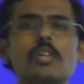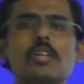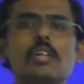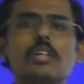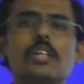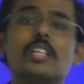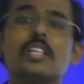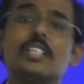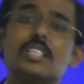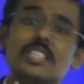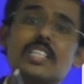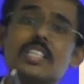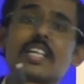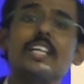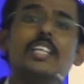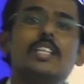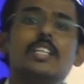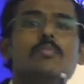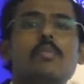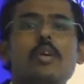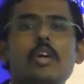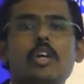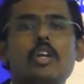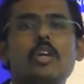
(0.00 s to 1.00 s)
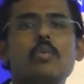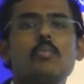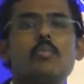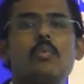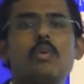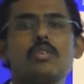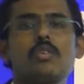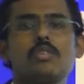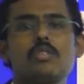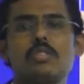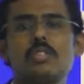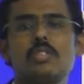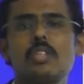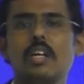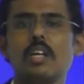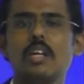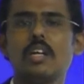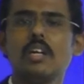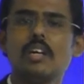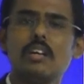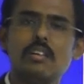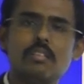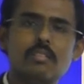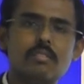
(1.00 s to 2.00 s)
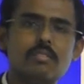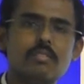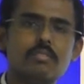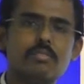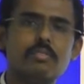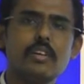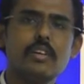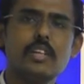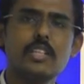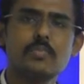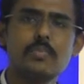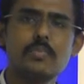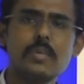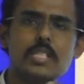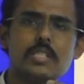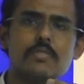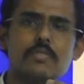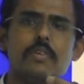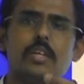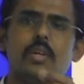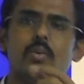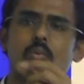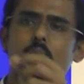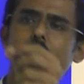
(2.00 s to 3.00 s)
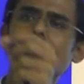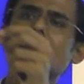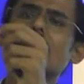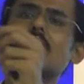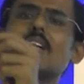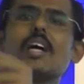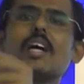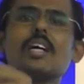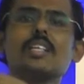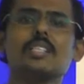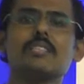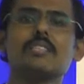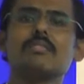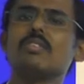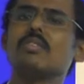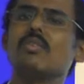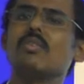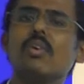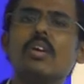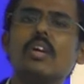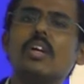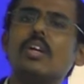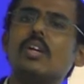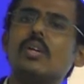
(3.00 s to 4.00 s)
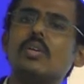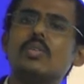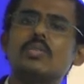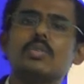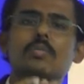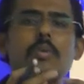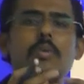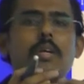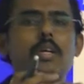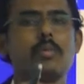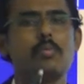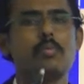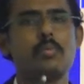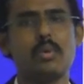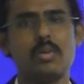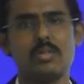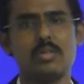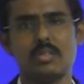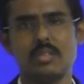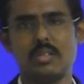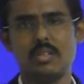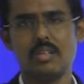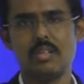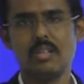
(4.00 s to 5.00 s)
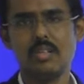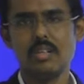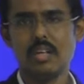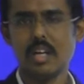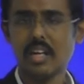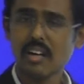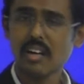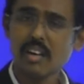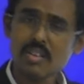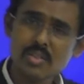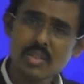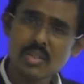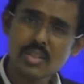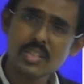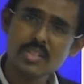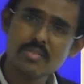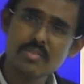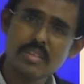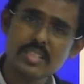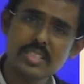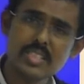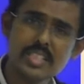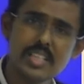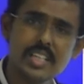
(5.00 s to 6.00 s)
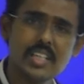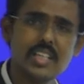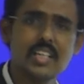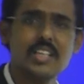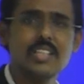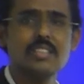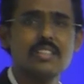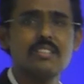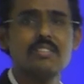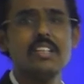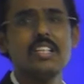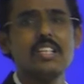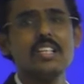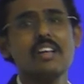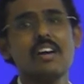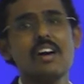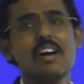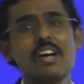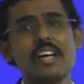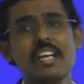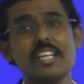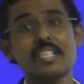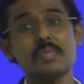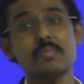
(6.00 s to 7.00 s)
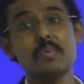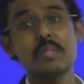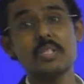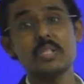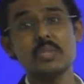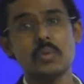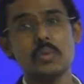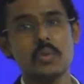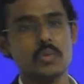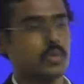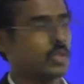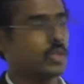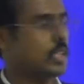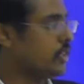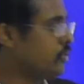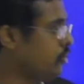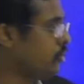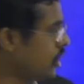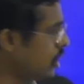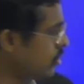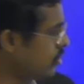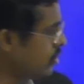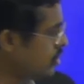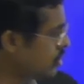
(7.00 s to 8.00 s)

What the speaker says: to insert microprocessor for specific one task. We no need to use a microprocessor, and also it is versatile. It is a very high expensive also. Therefore, I am